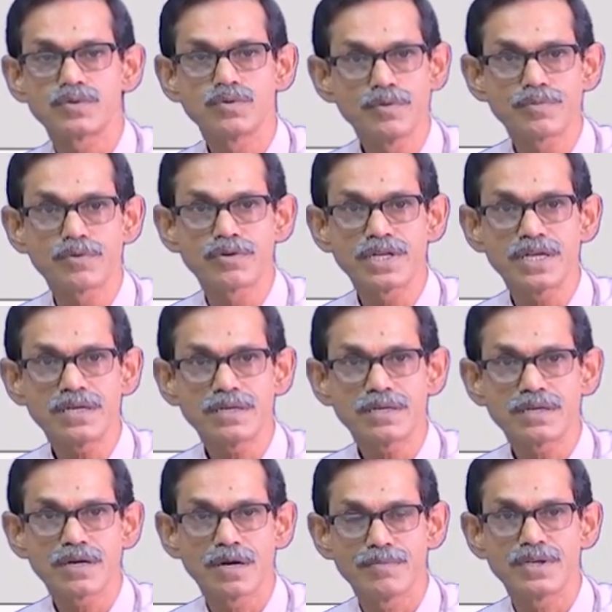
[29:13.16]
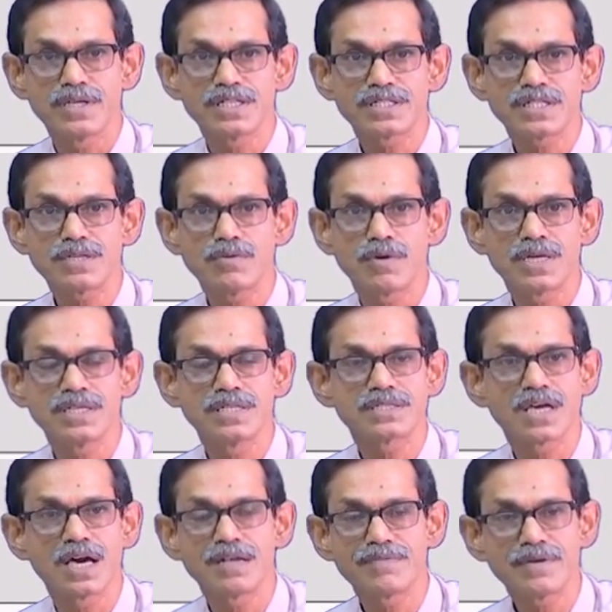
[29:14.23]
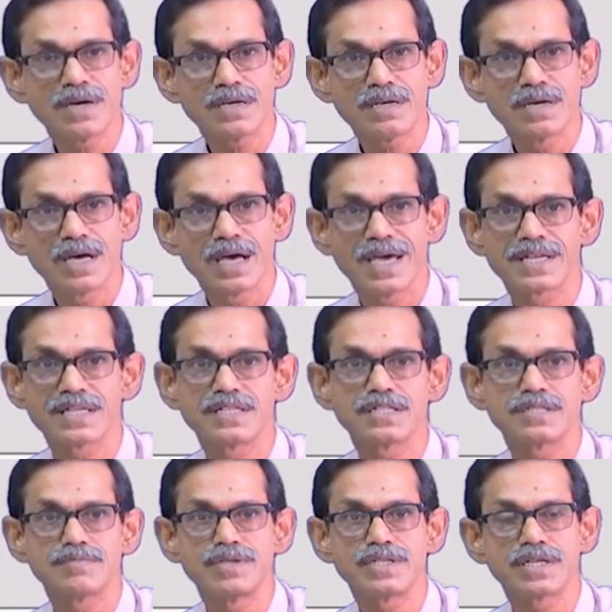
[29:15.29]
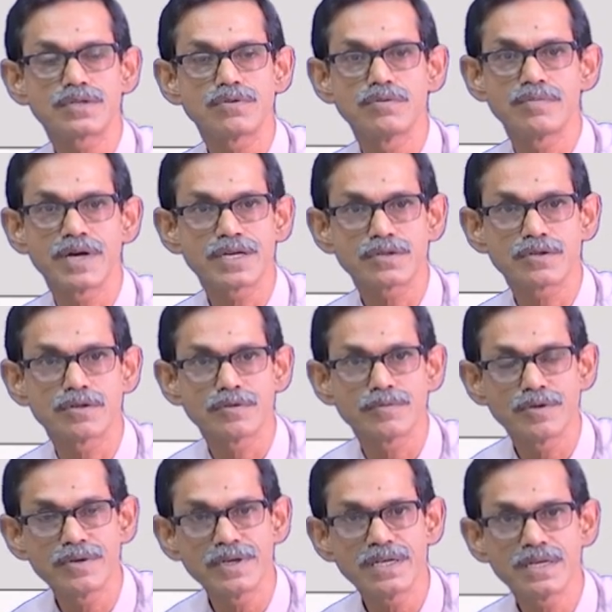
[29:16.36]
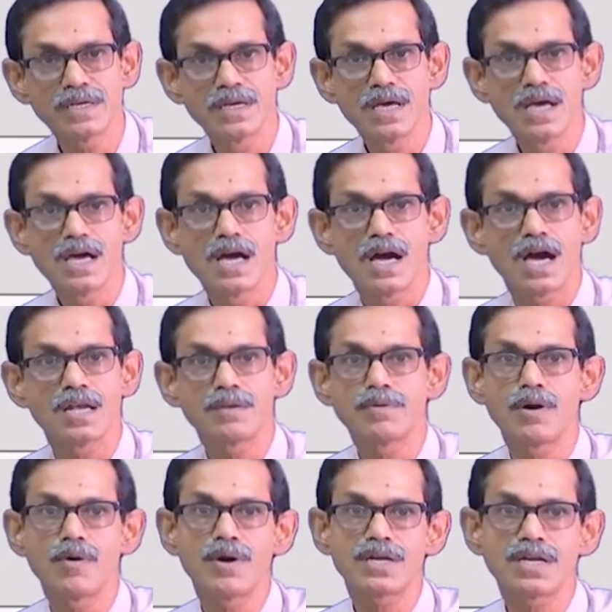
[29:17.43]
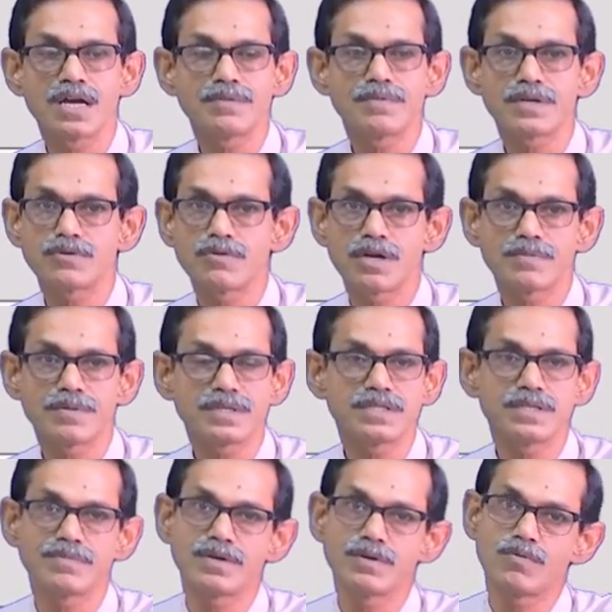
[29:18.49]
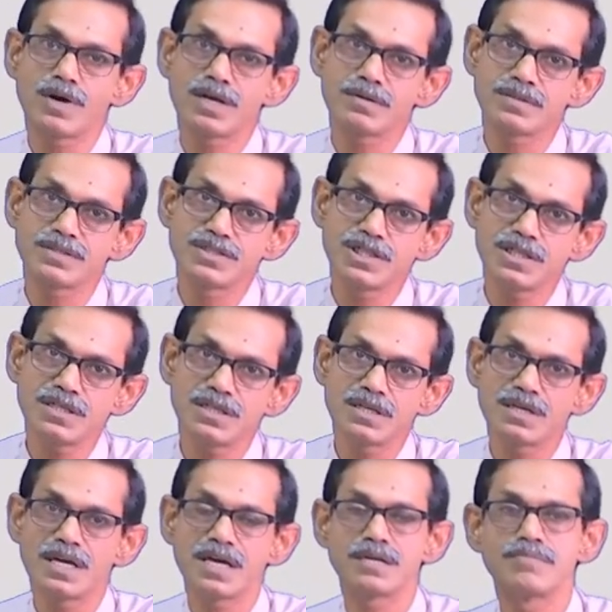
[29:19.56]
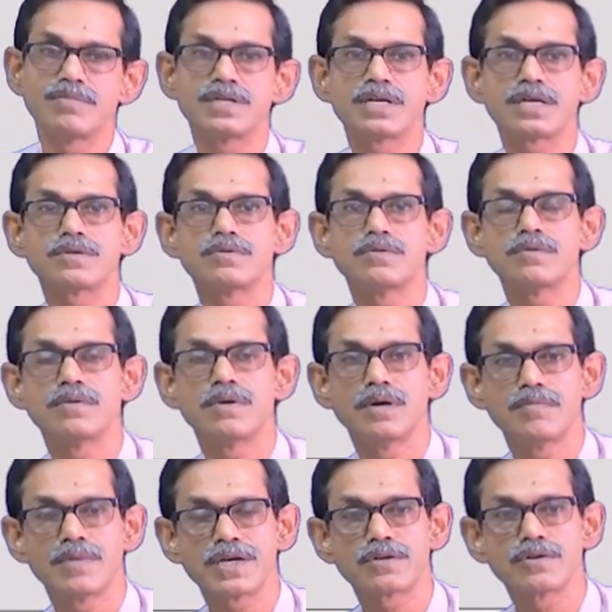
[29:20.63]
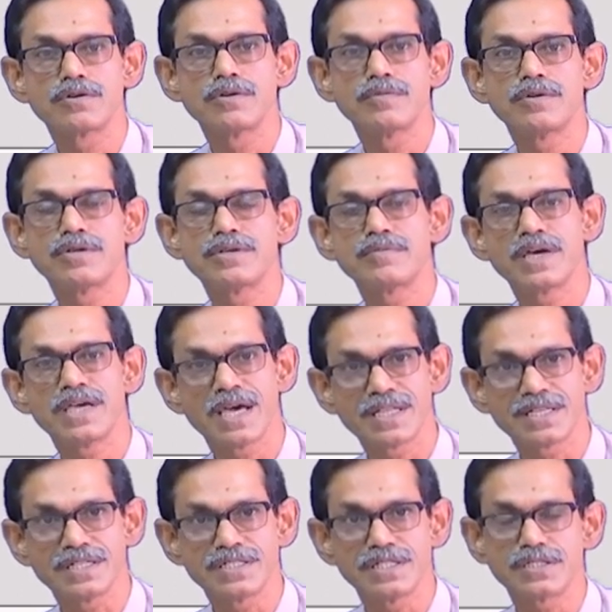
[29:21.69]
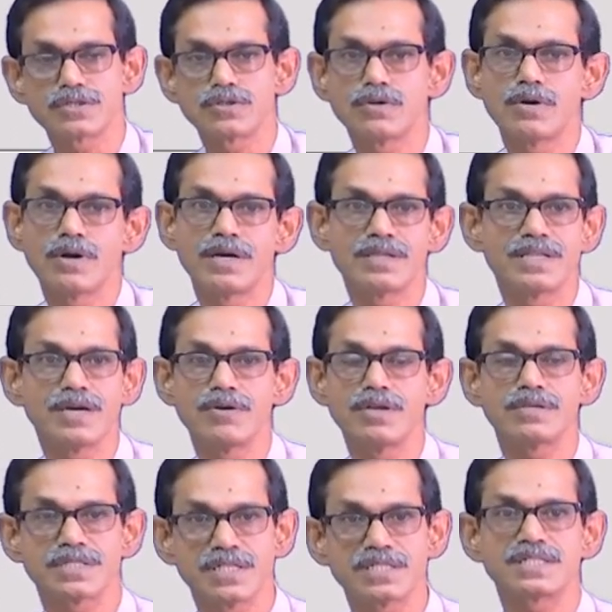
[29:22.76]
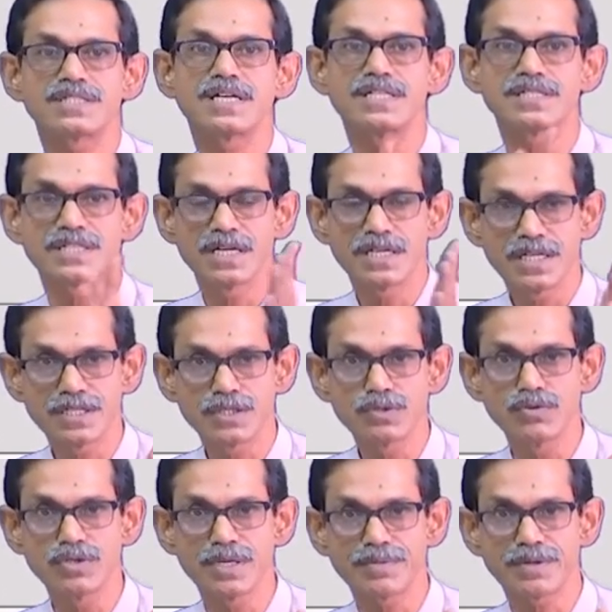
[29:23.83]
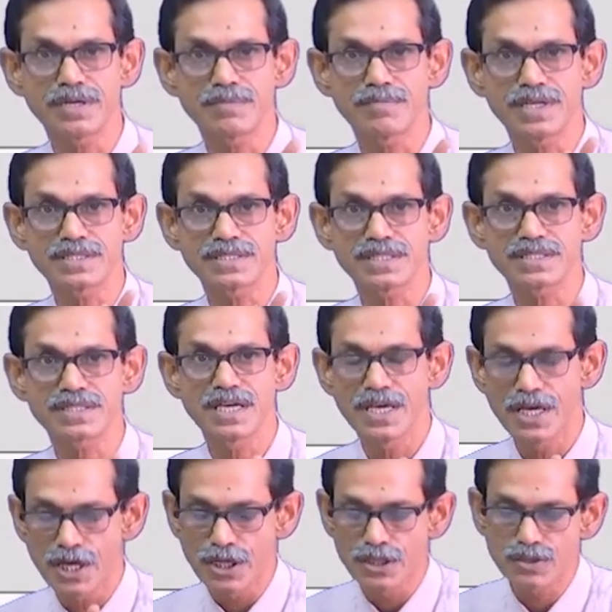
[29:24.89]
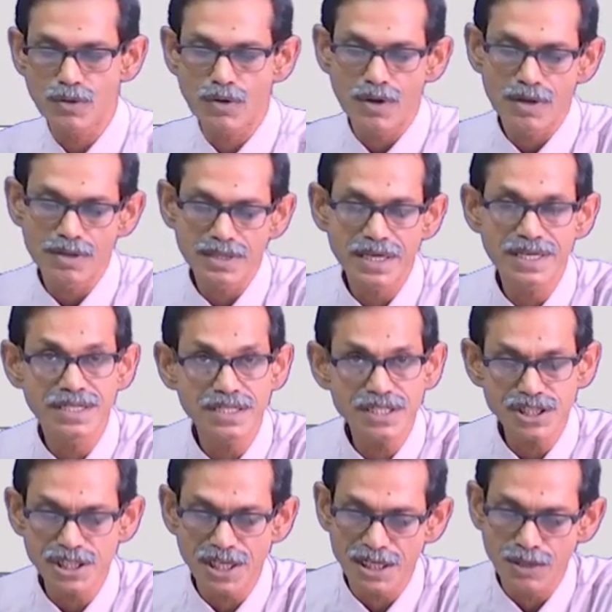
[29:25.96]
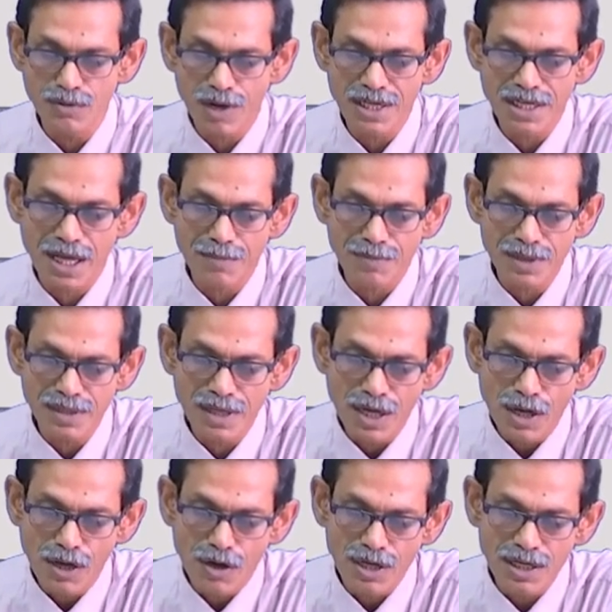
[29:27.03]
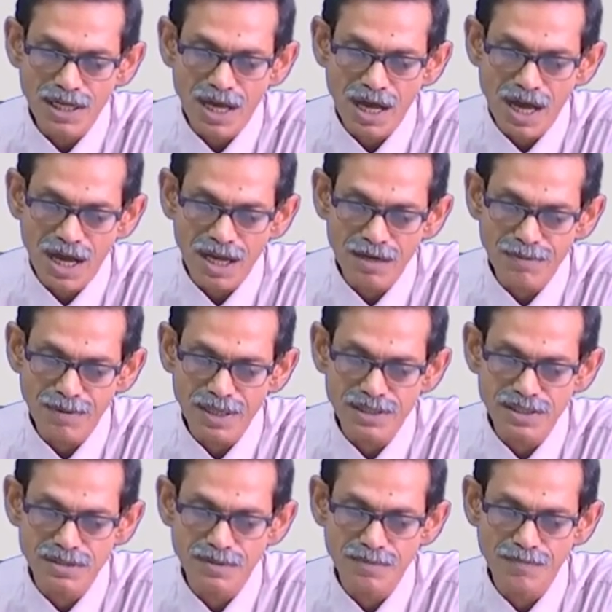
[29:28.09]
2 protein combination, one is alpha, another is beta 2 microglobulin, alpha 1, alpha 2, alpha 3 by one gene and beta 2 microglobulin by other gene. So, they will synthesize in 2 different places. So, initially what happened, only alpha